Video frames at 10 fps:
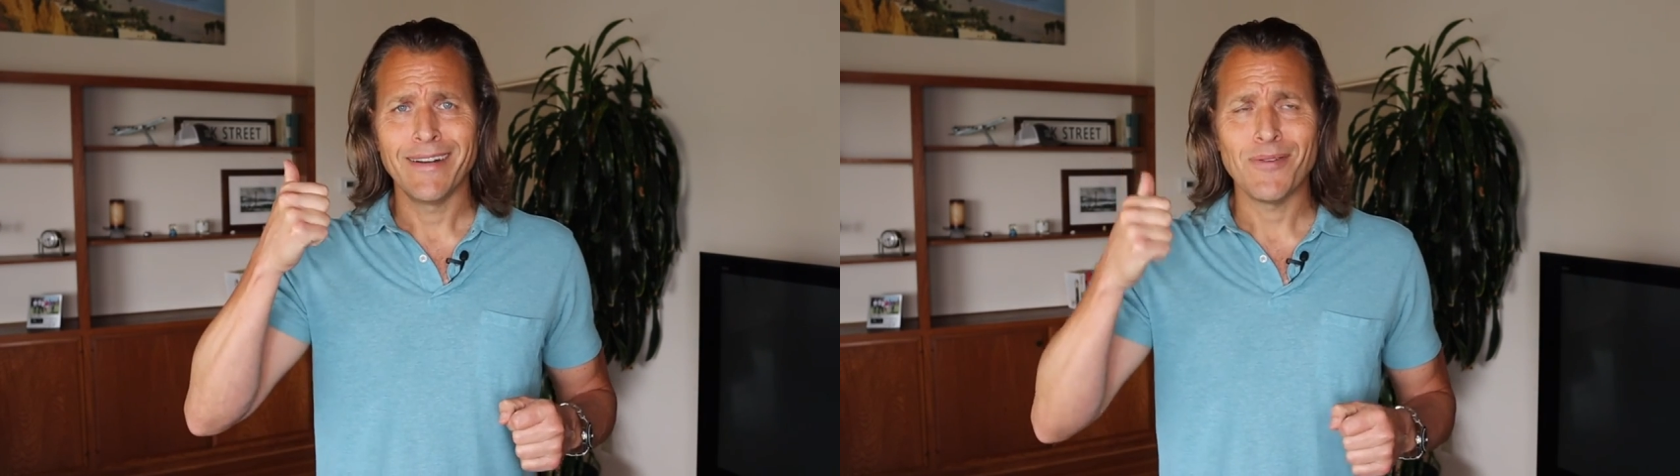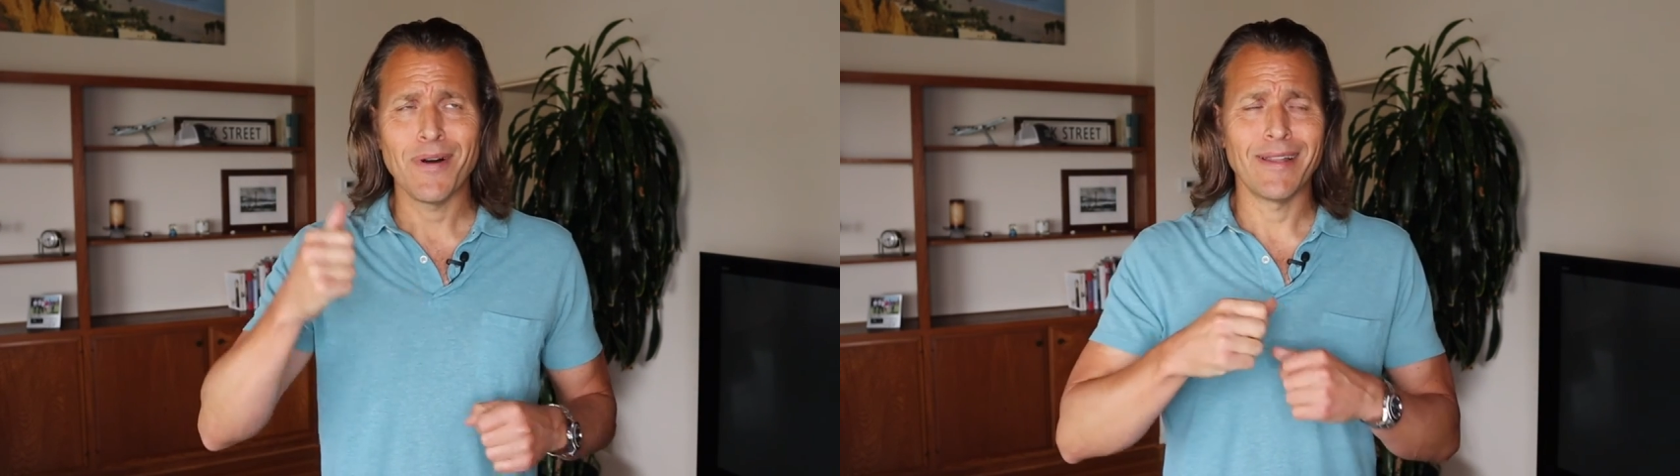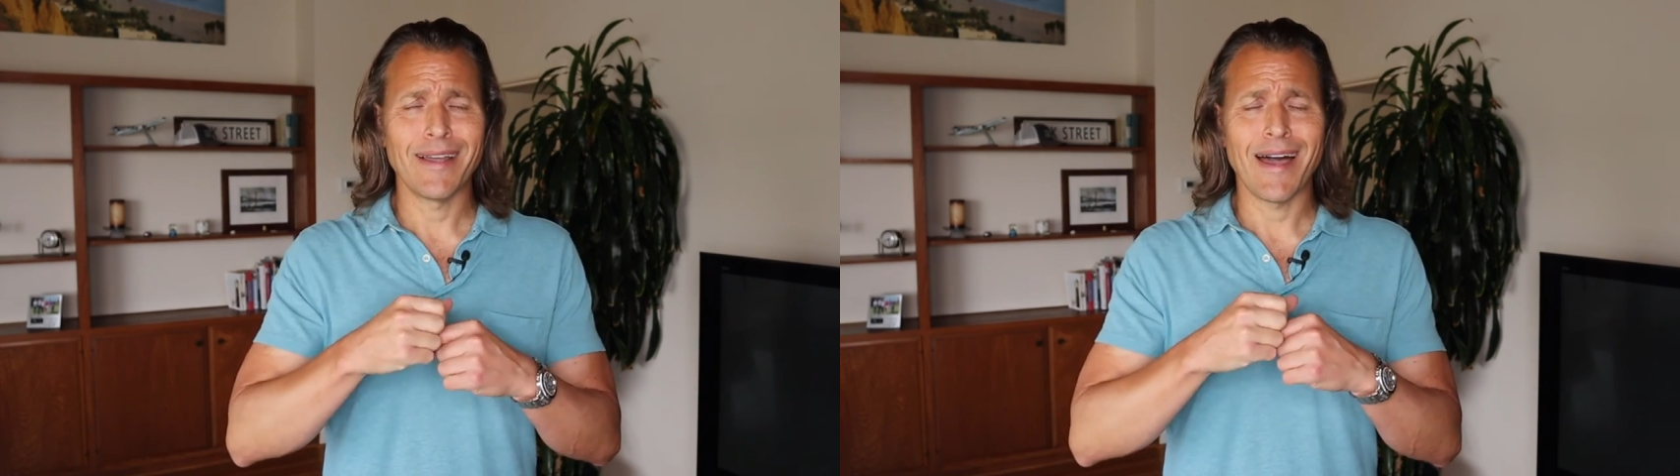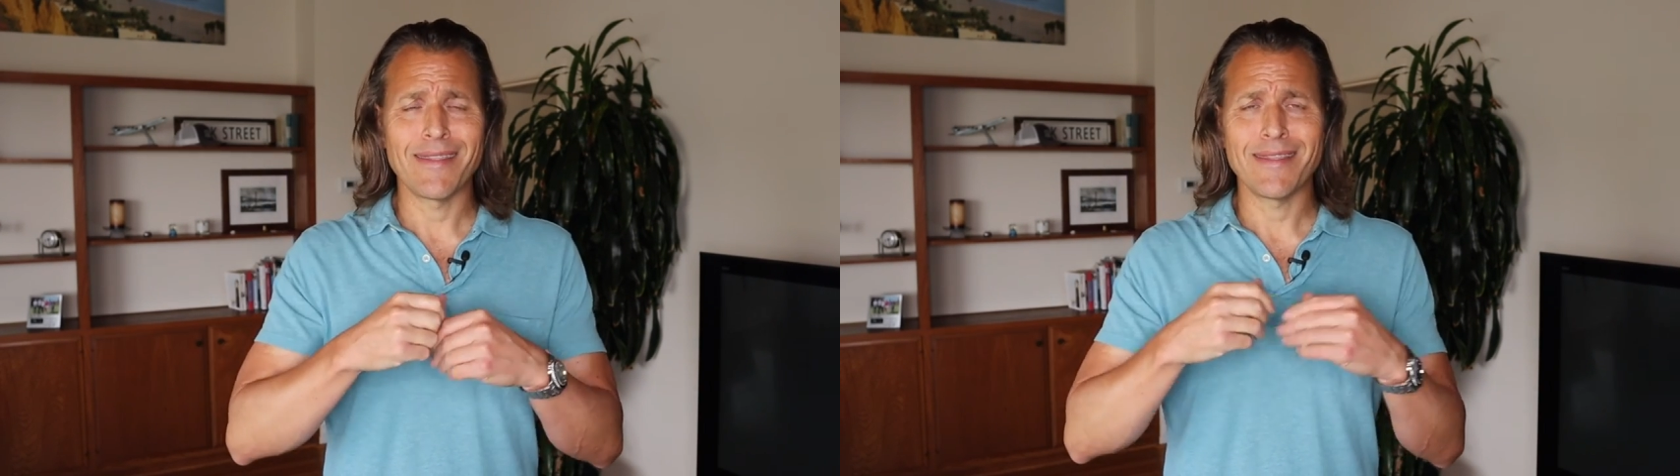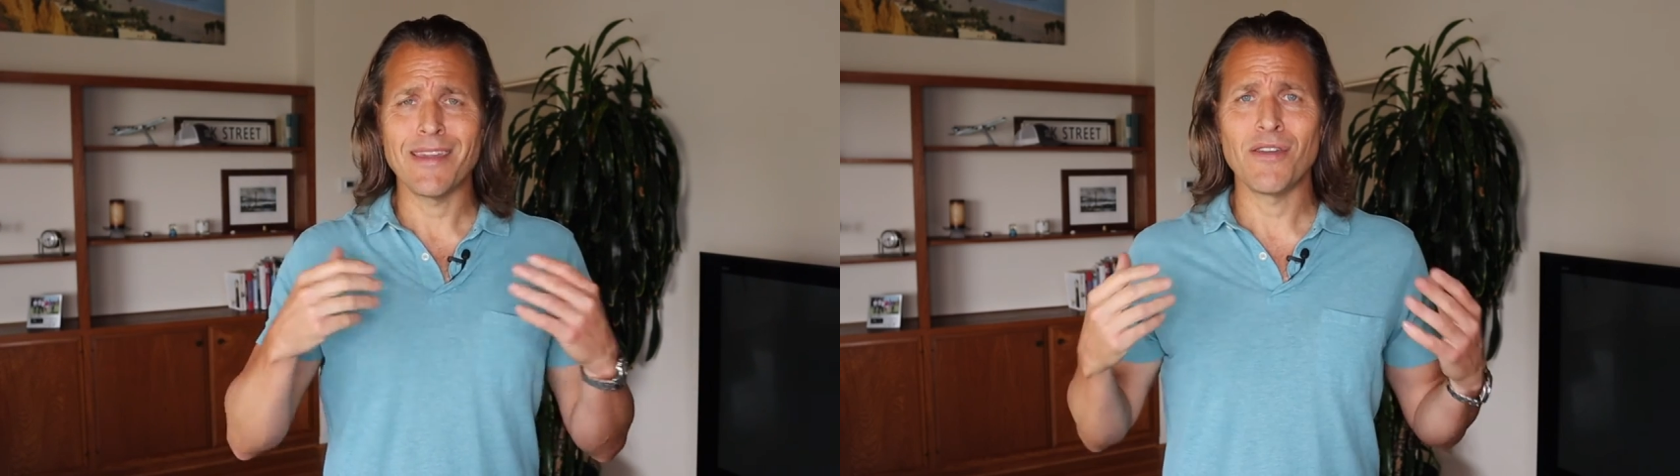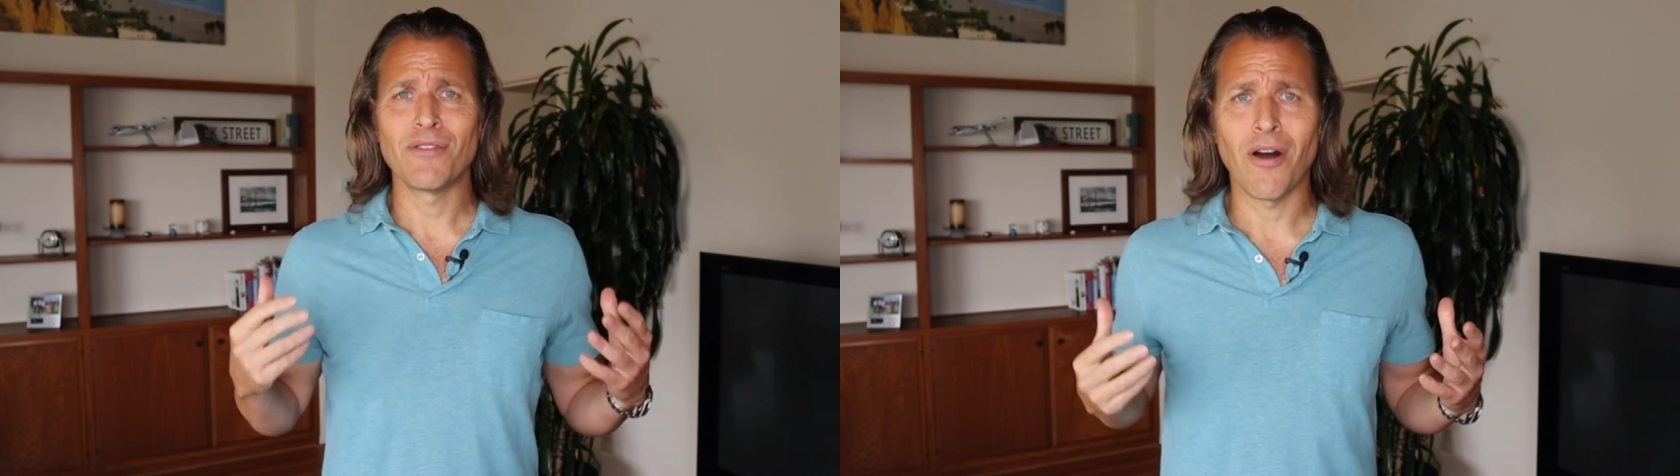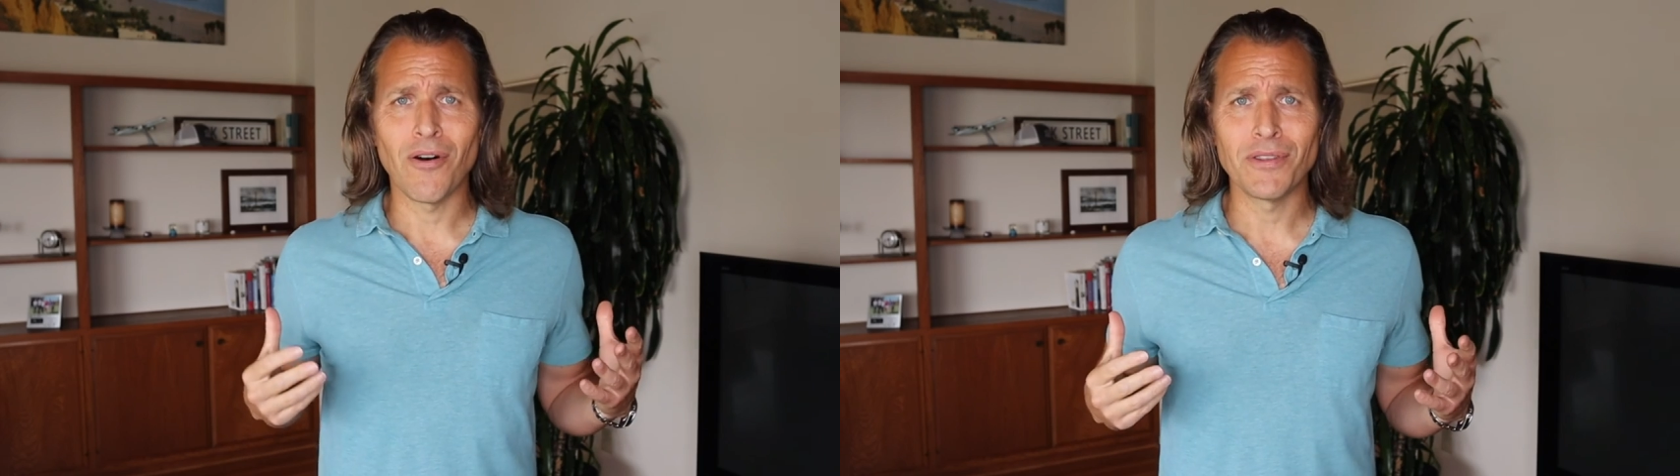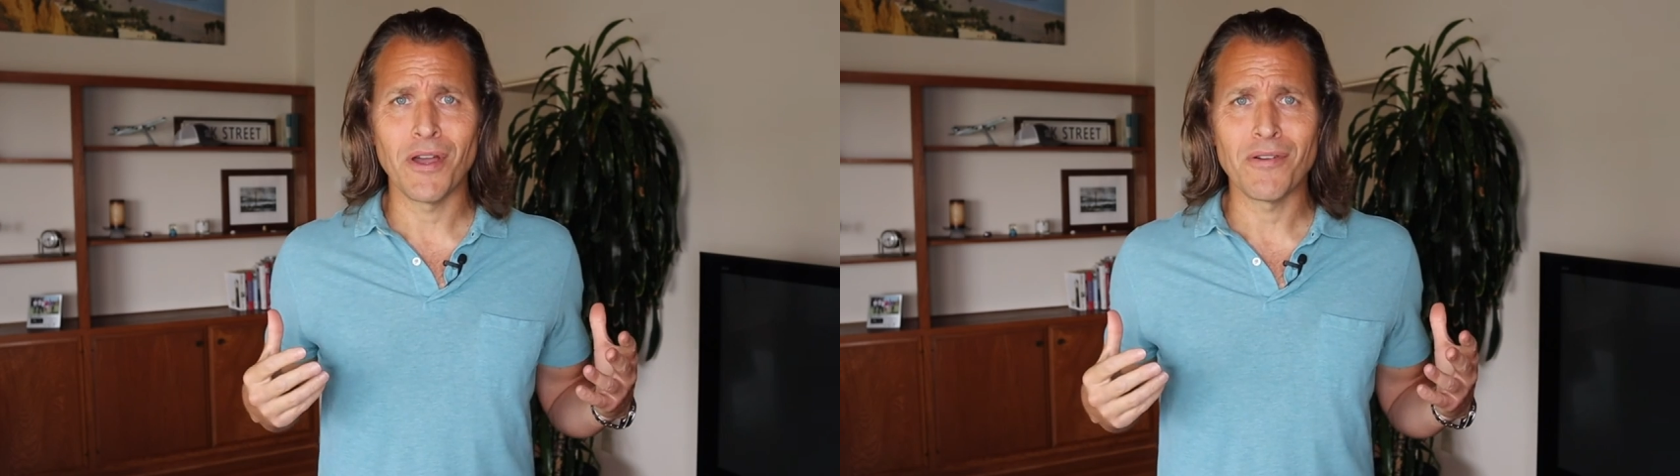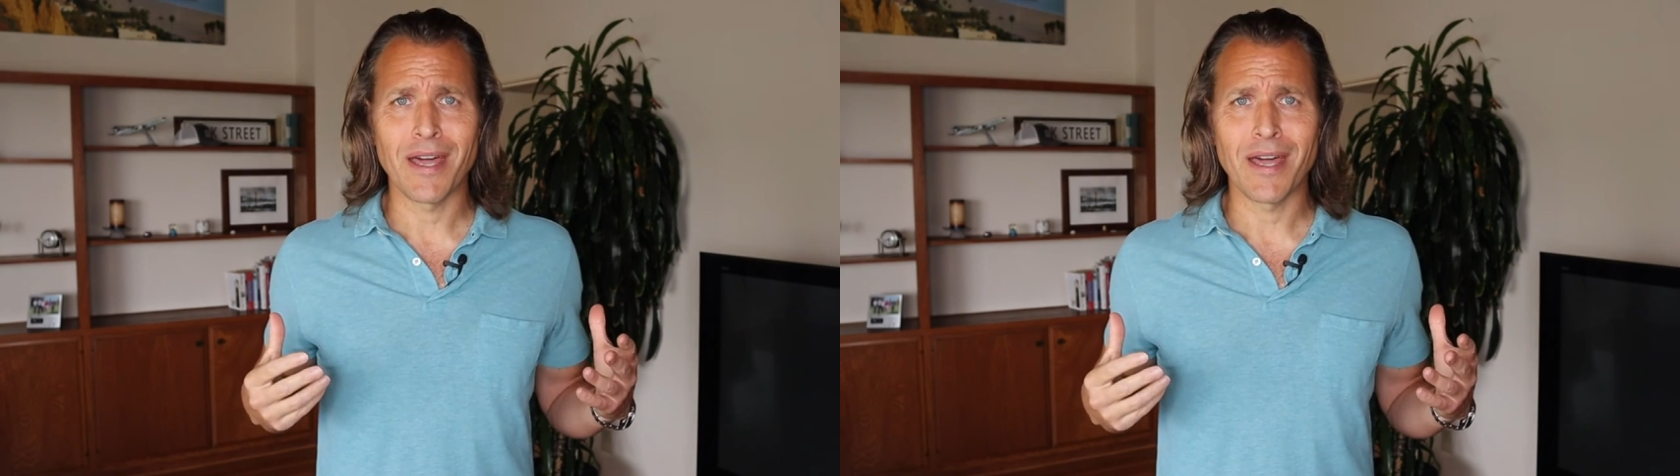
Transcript: Well, I think you all know